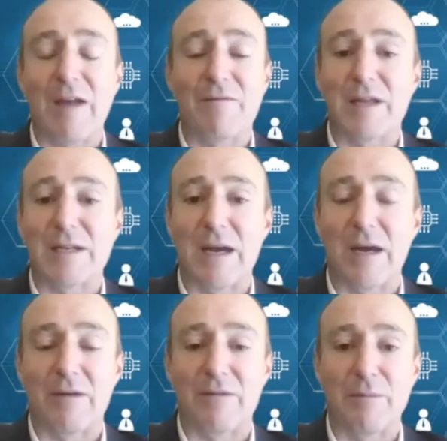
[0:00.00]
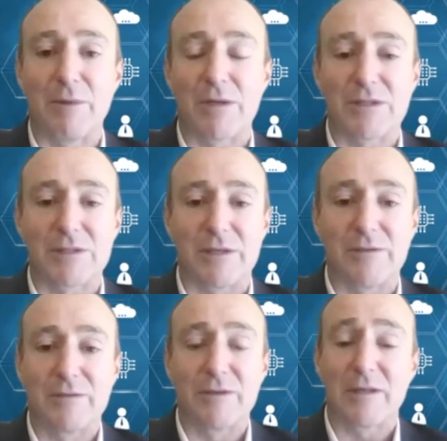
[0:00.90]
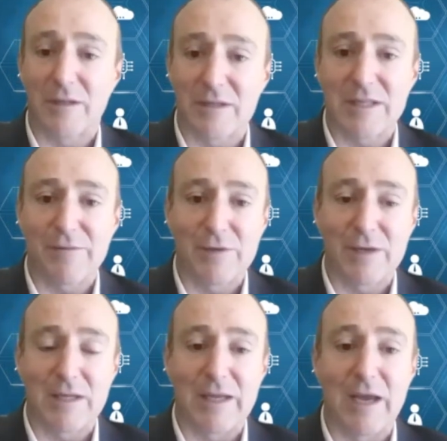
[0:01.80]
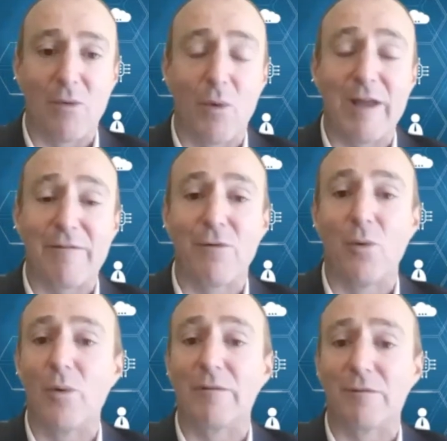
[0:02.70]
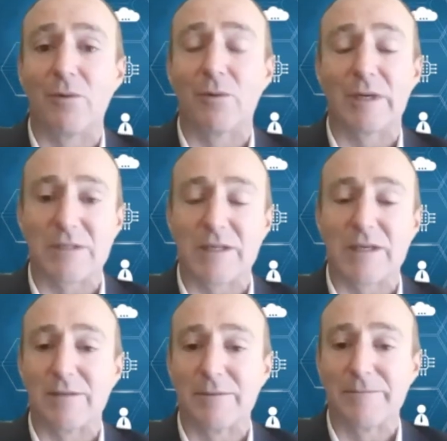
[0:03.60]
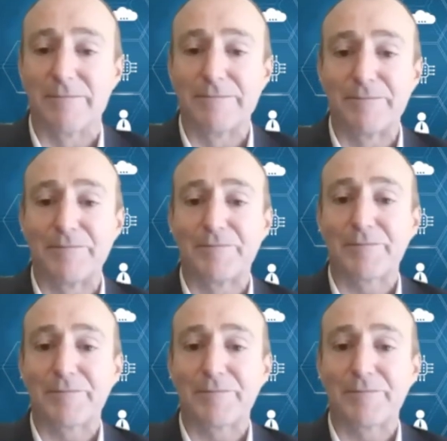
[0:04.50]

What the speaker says: We have that now out of the box. So there's definitely a way forward for organizations now.